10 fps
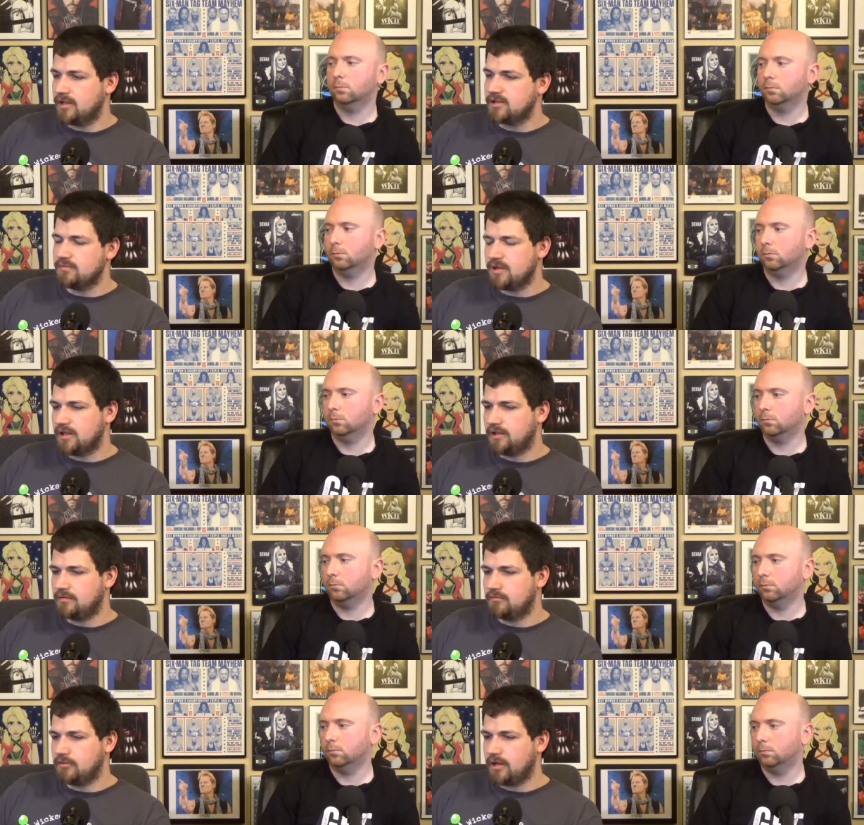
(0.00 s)
Speaker 1: last week
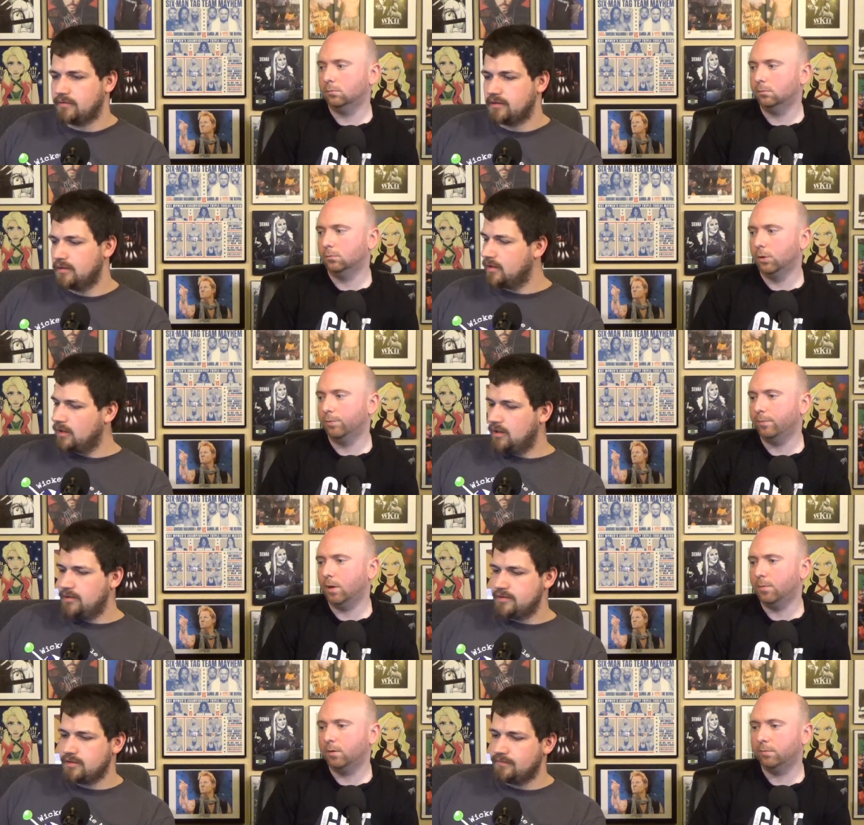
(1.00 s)
and whatever. Yep.
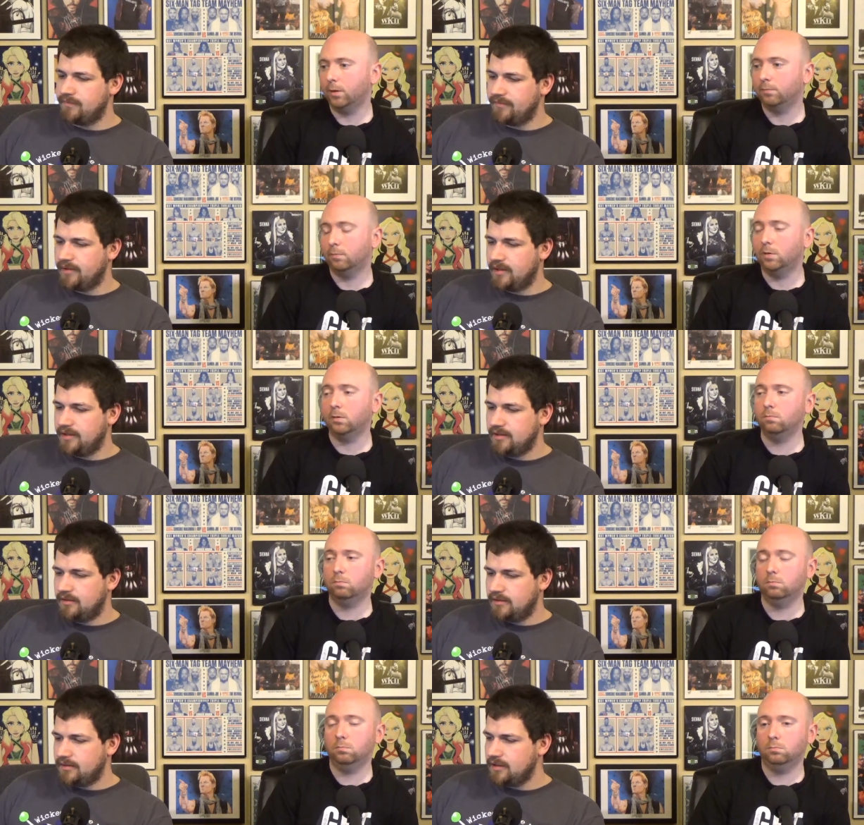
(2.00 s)
I mean, so, they, they
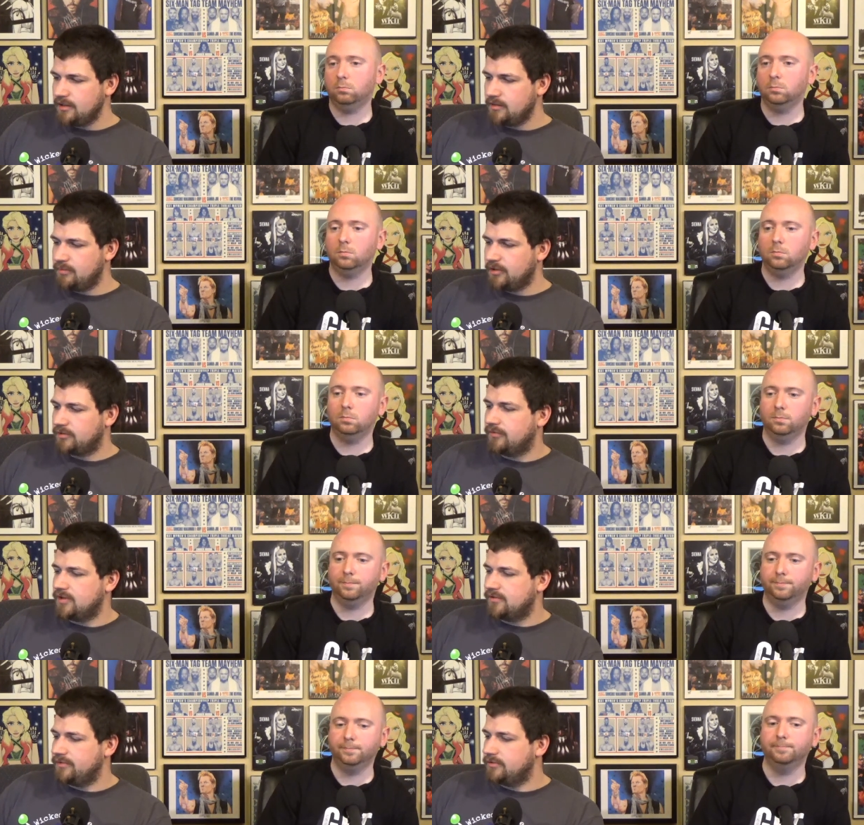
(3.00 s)
they had a good build for
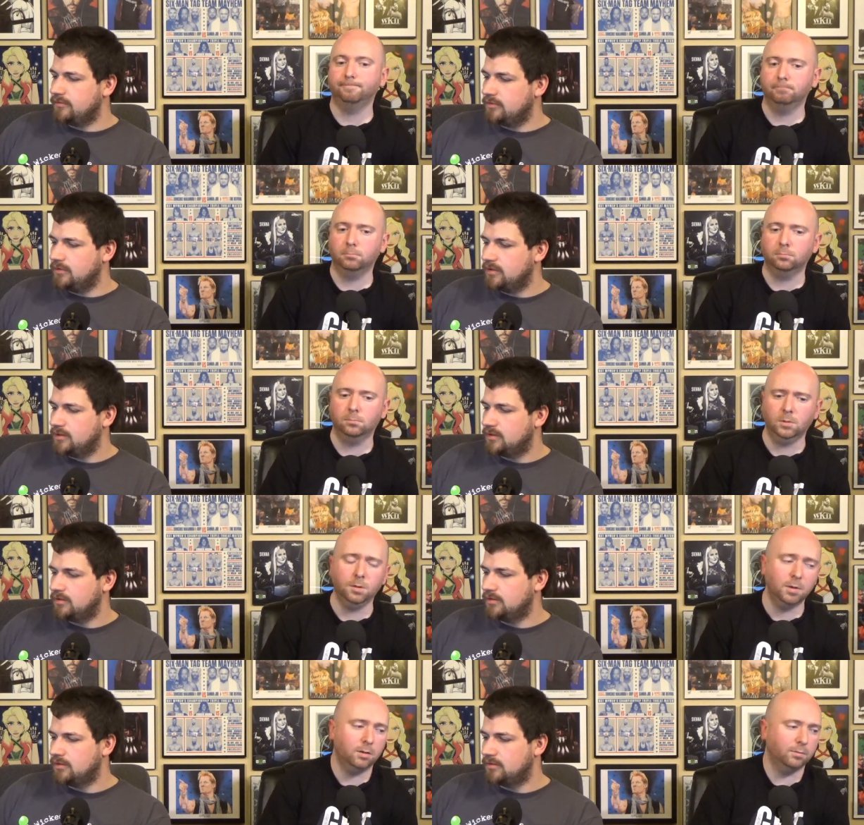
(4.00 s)
this feud.
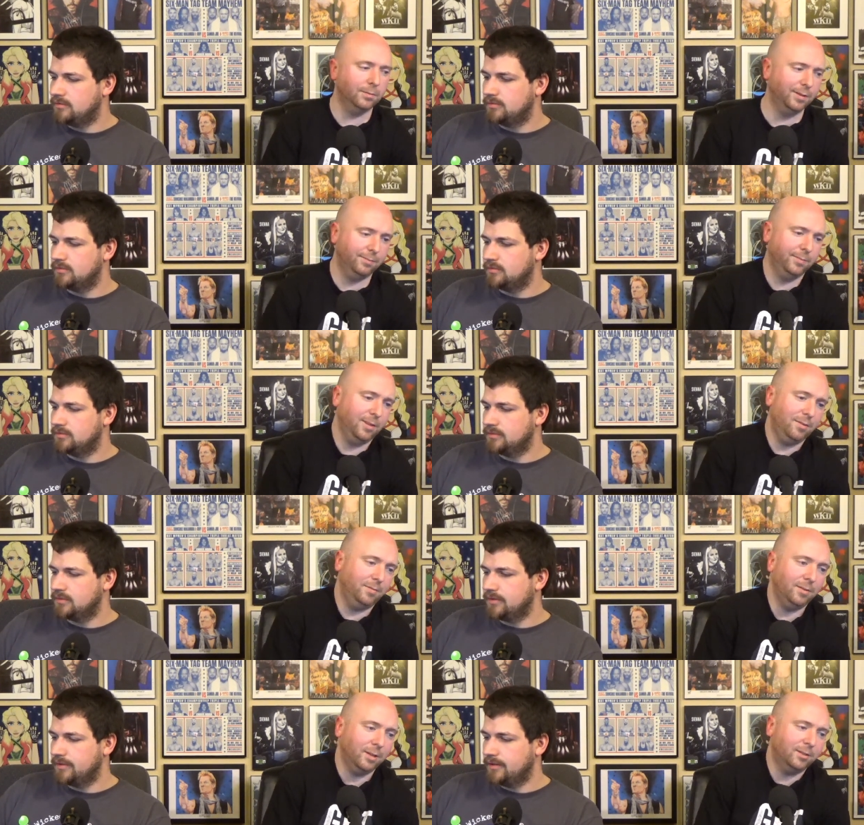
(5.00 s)
I mean, like,
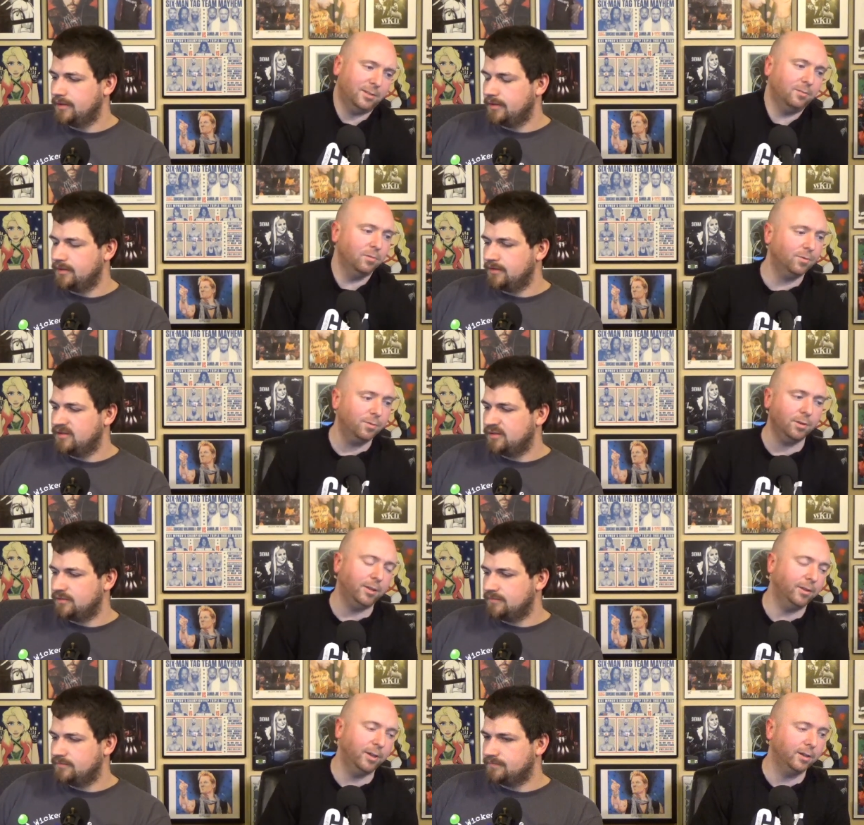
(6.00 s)
Speaker 2: like I said, we
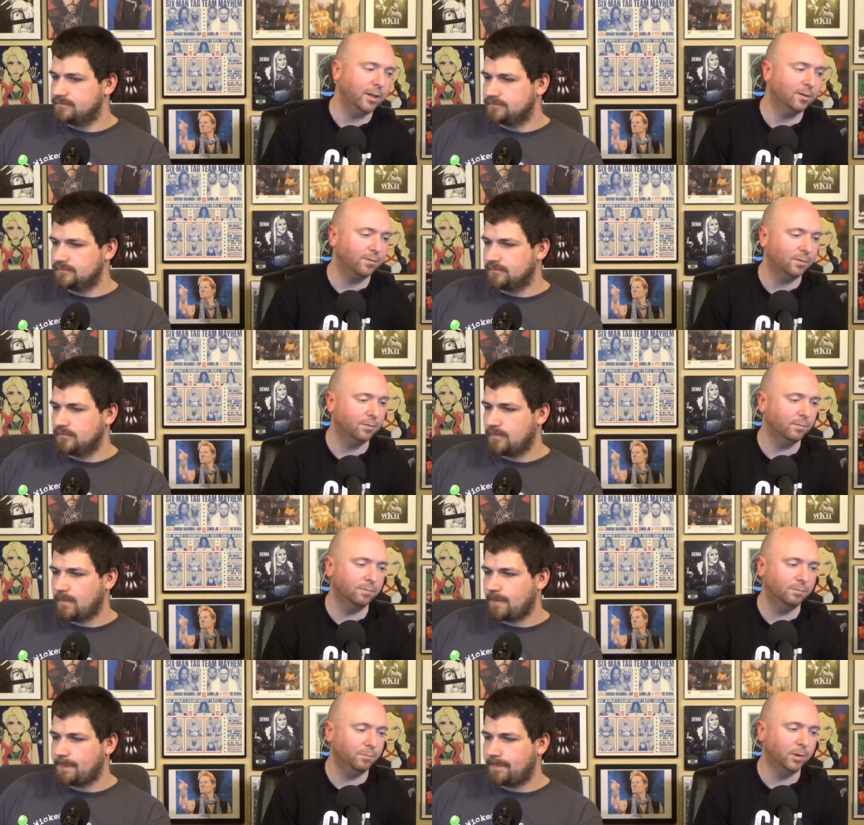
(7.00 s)
really didn't need a fe-
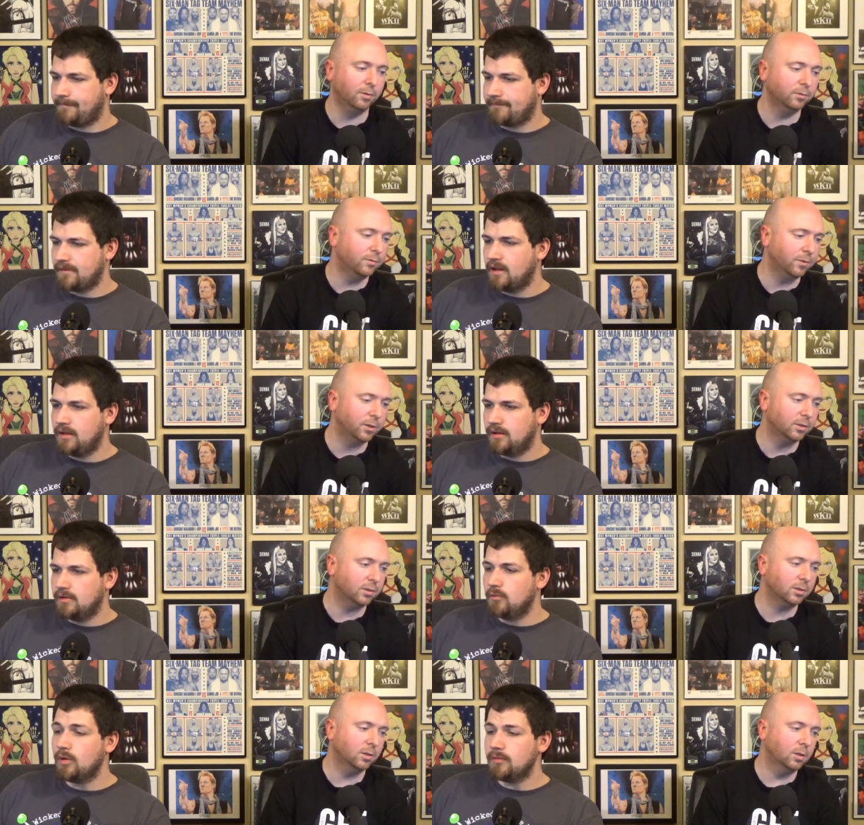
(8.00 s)
build for
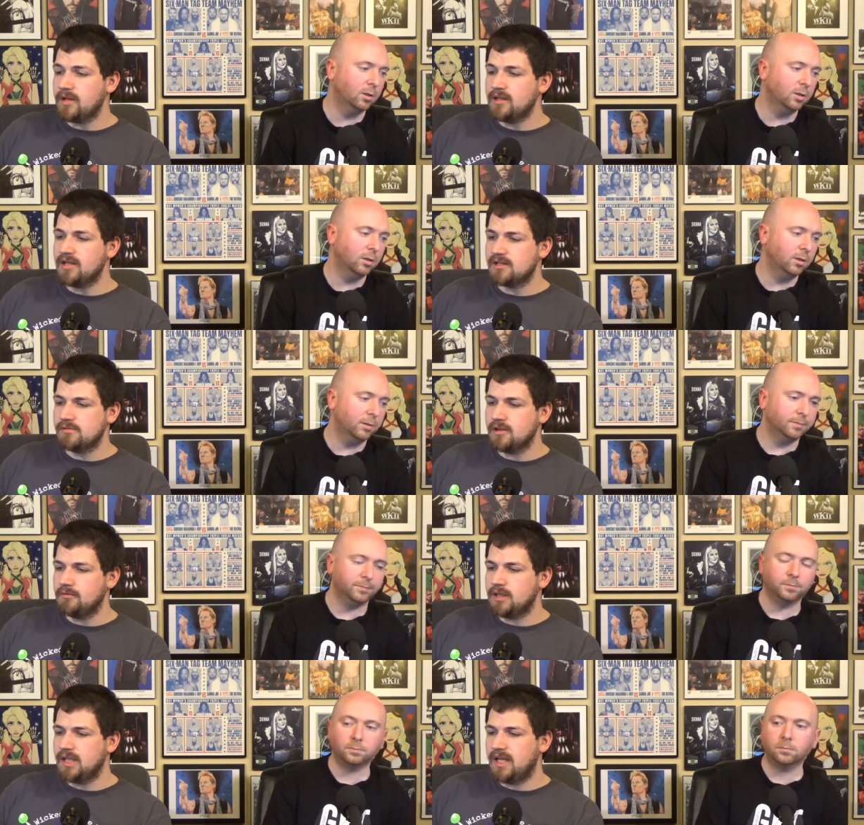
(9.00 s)
this. Well,
Speaker 1: and that's
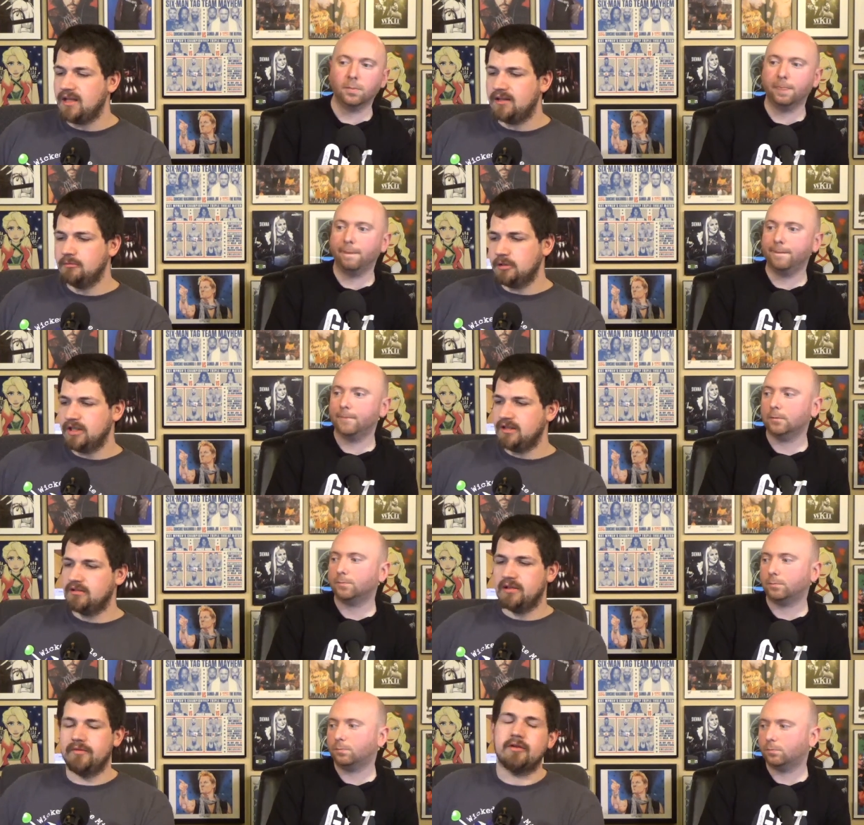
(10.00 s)
really what they get, what they
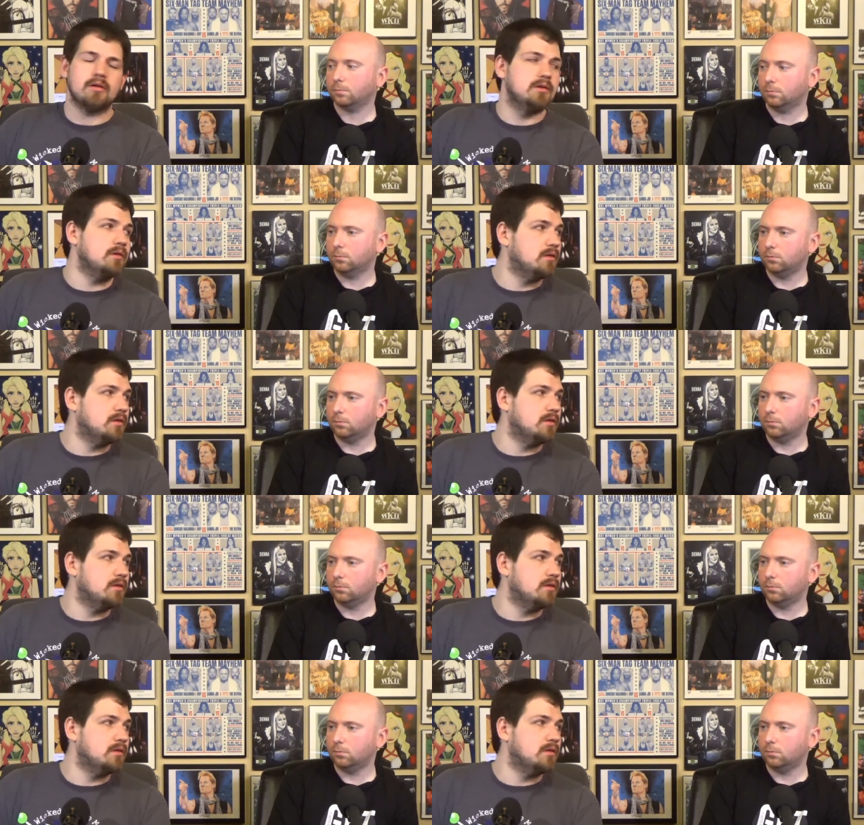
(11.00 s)
delivered.